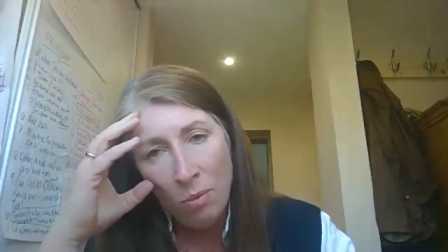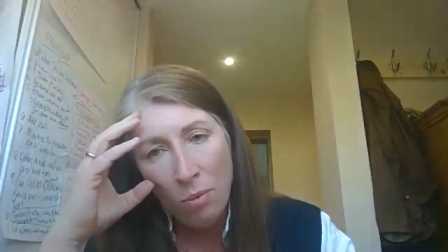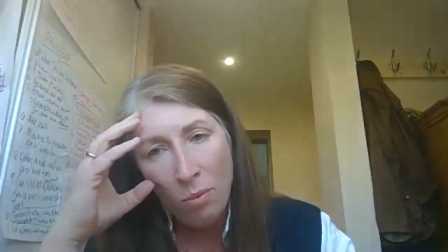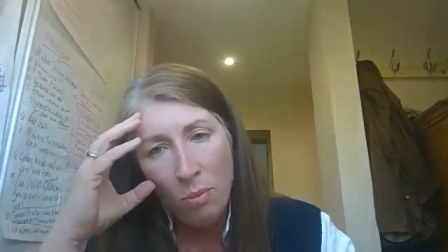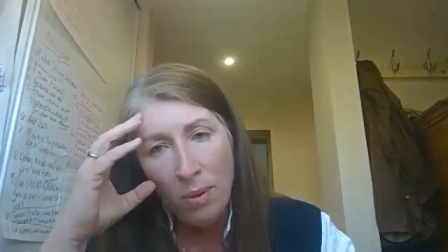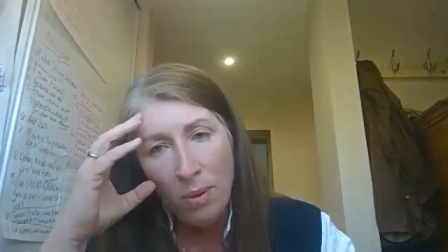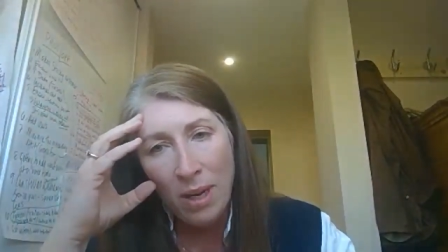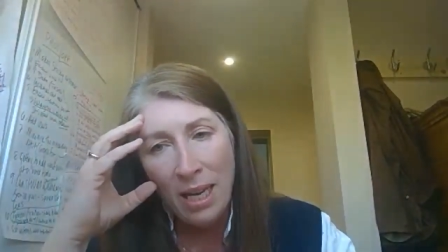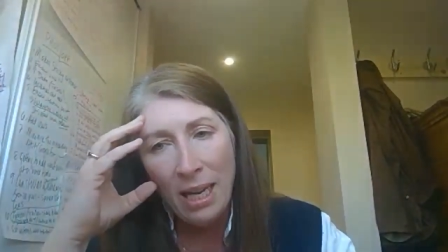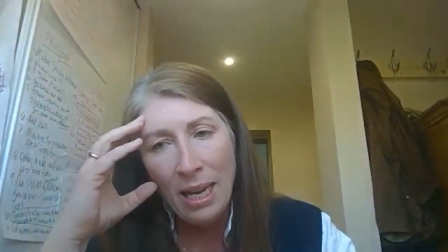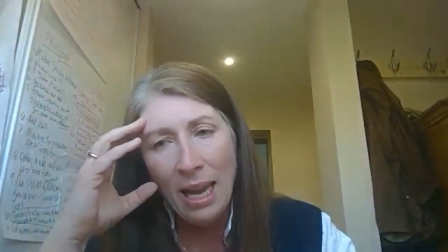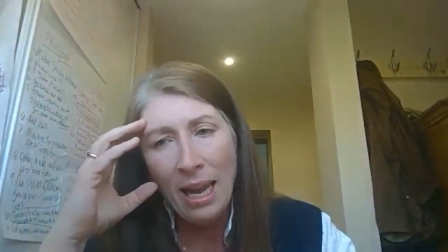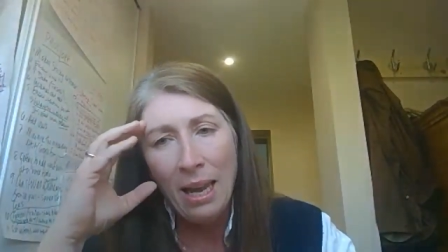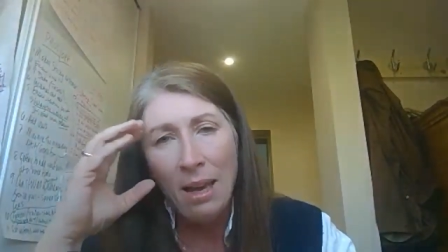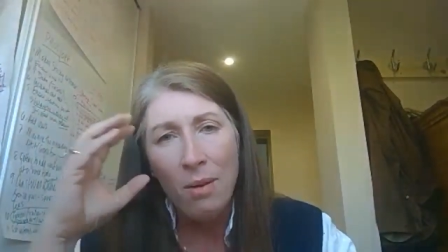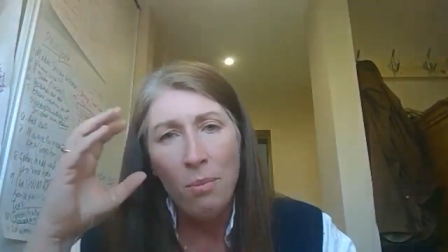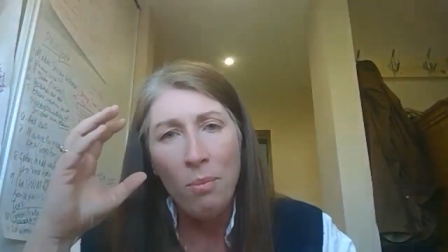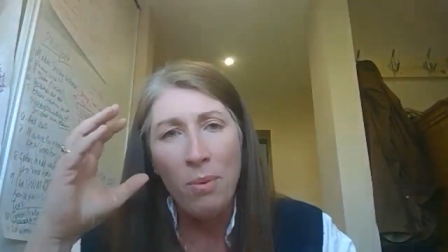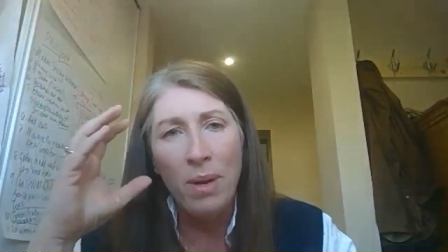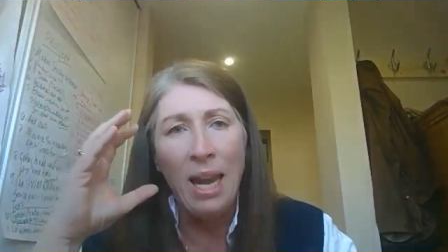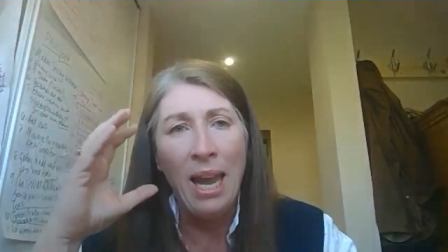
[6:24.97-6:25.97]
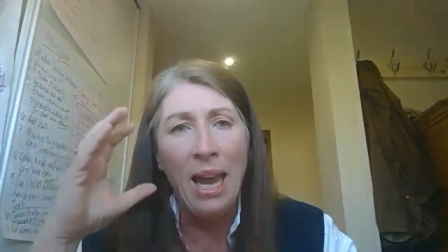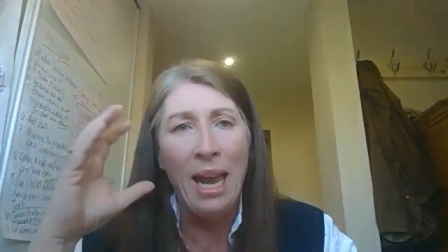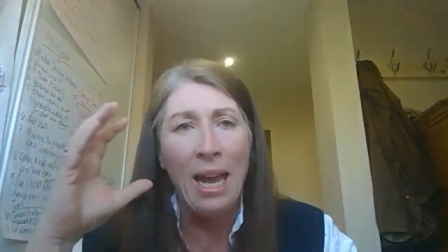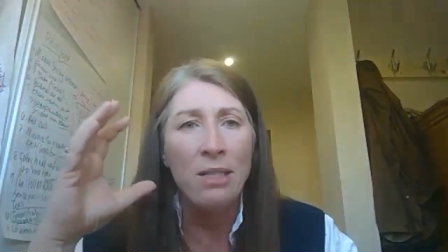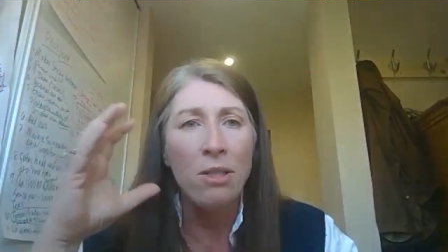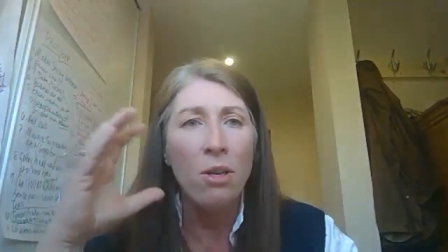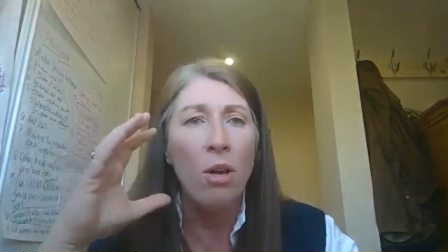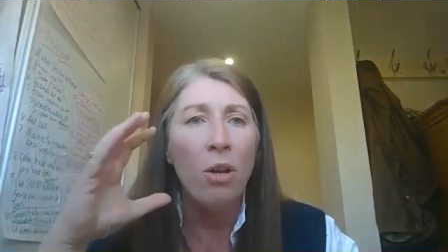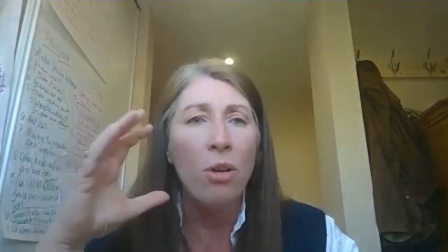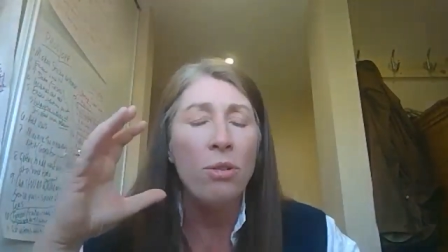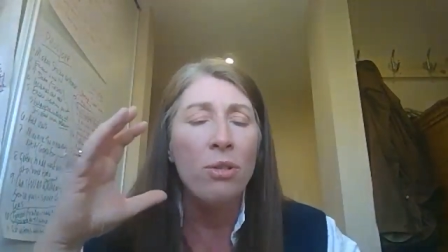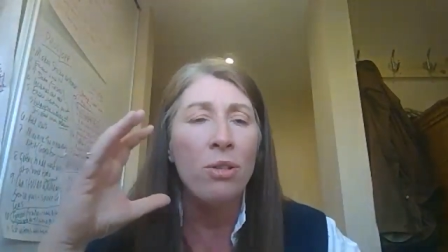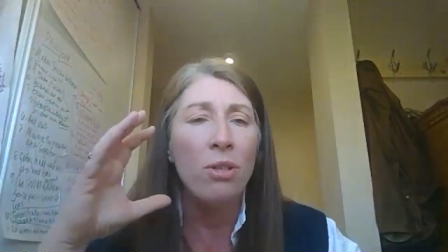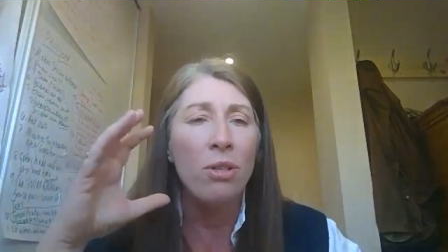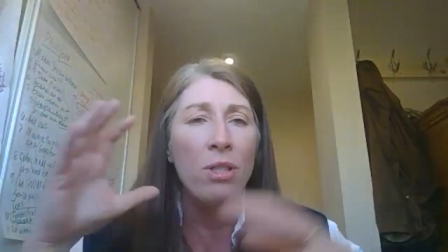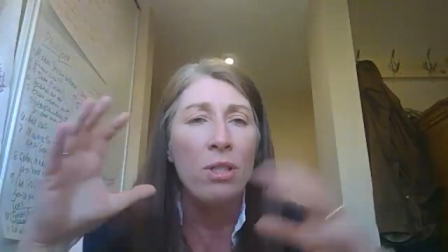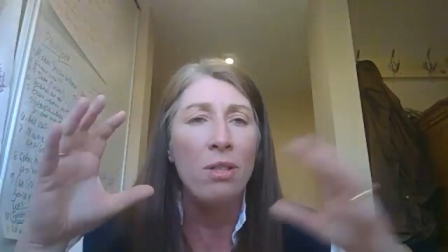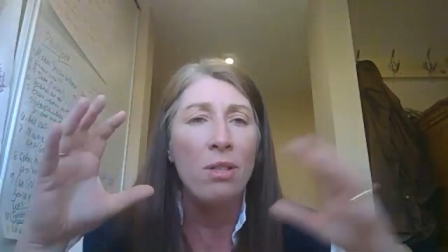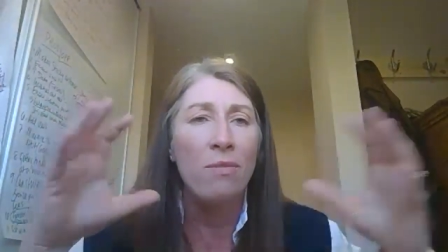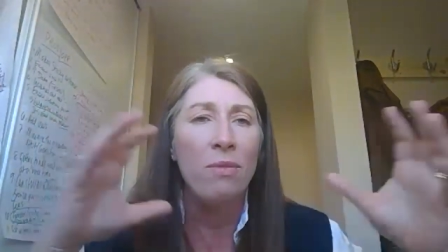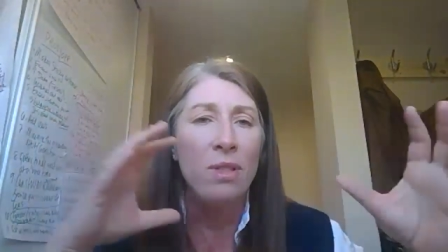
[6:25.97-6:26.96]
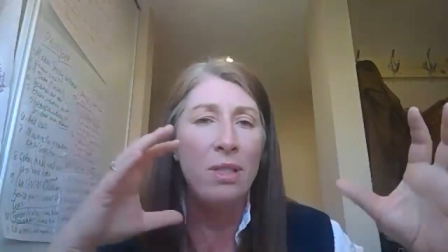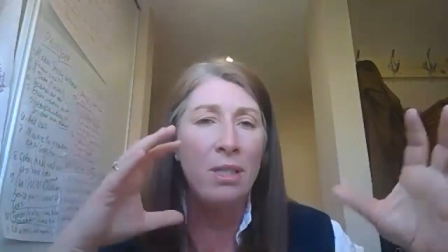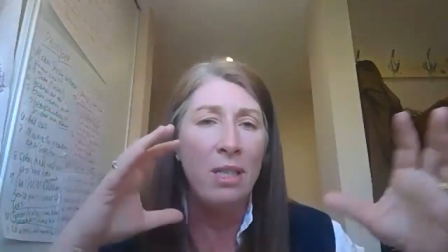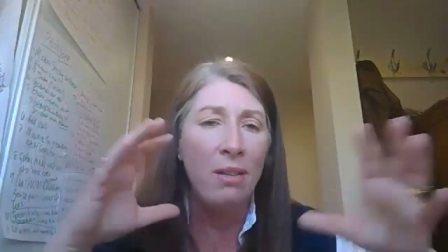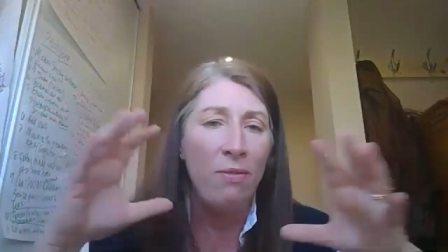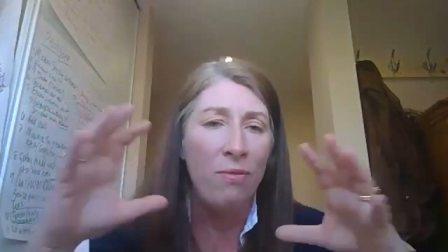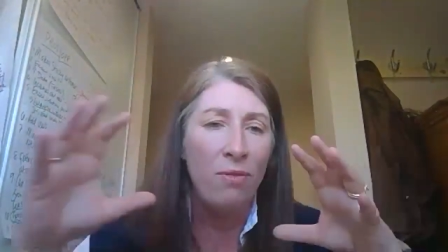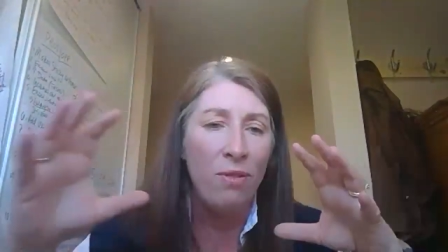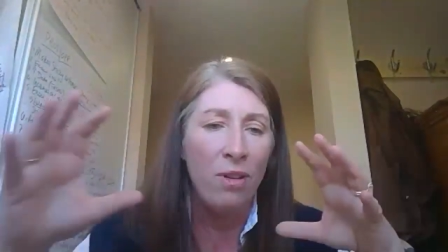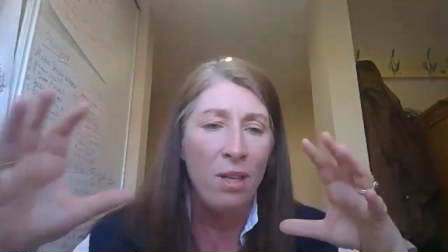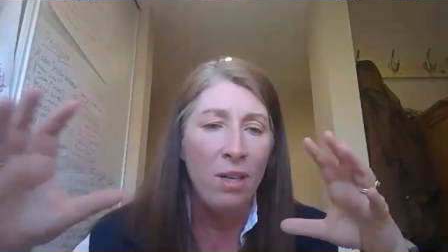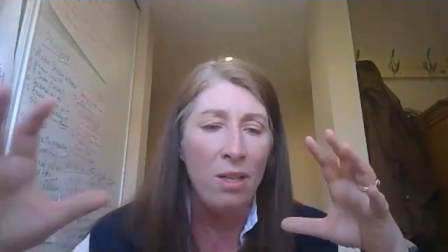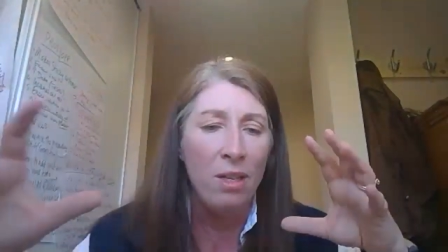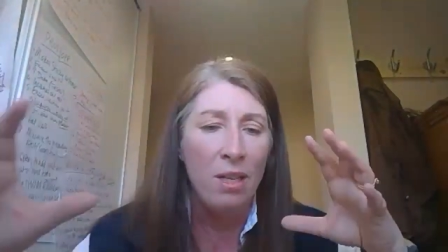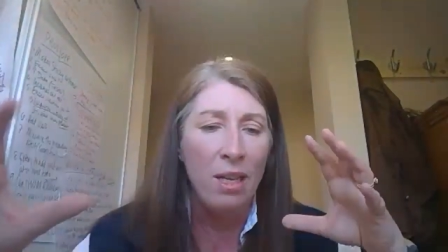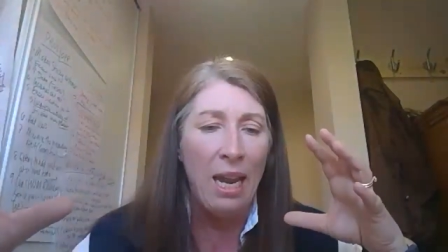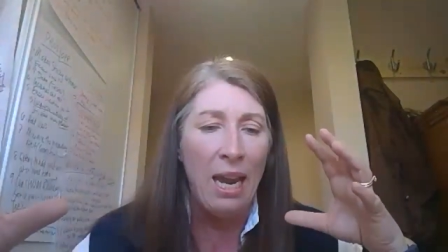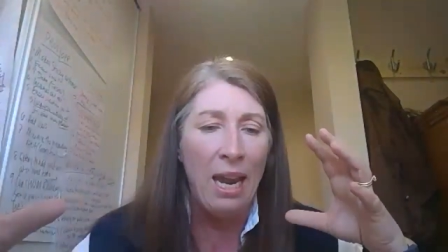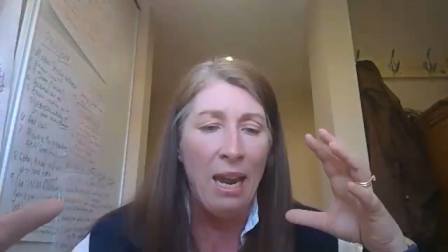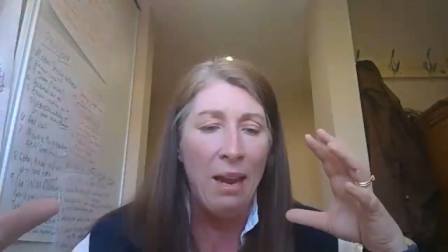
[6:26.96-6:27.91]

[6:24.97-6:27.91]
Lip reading: We had all sorts of different